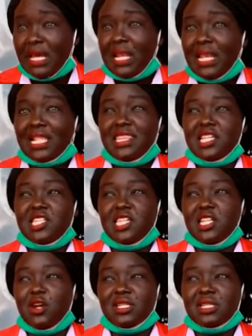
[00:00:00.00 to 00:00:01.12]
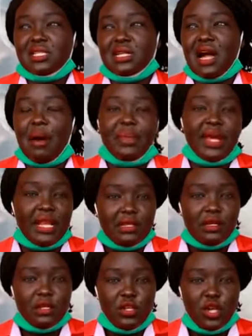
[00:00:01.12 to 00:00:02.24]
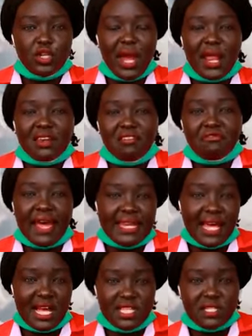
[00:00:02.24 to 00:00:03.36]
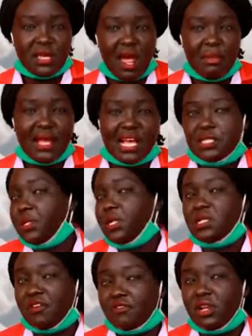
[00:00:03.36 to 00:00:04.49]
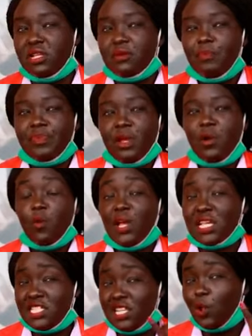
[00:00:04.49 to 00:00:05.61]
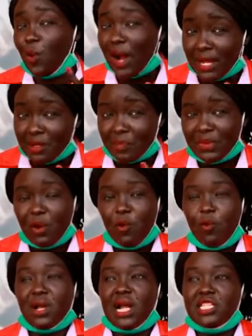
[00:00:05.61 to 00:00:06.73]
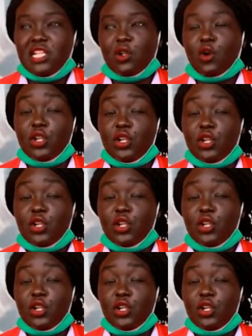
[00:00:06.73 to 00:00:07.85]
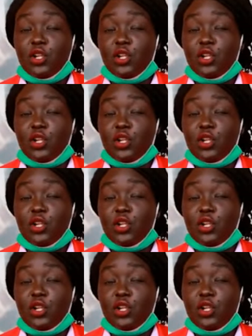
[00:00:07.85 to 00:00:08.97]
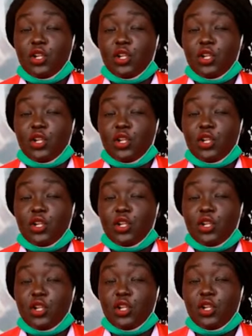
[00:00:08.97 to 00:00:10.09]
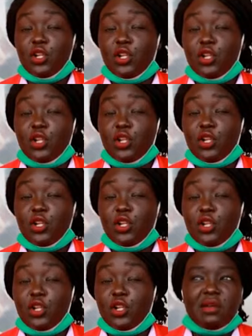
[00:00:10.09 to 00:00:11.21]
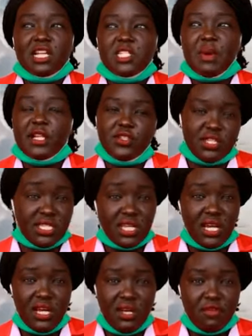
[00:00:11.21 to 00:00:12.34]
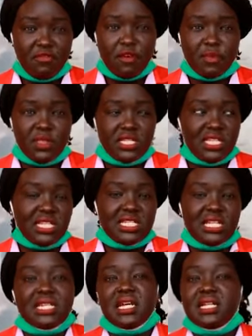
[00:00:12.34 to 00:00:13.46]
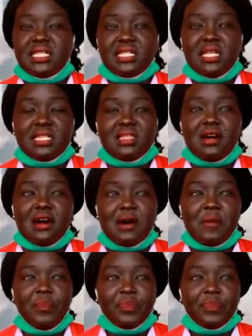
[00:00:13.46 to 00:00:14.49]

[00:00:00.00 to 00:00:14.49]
Let this city not come in to try and divide us and make us feel different. We are still one. We can still continue to be one and help ourselves grow. And then the other thing that I would expect to see from this city status is the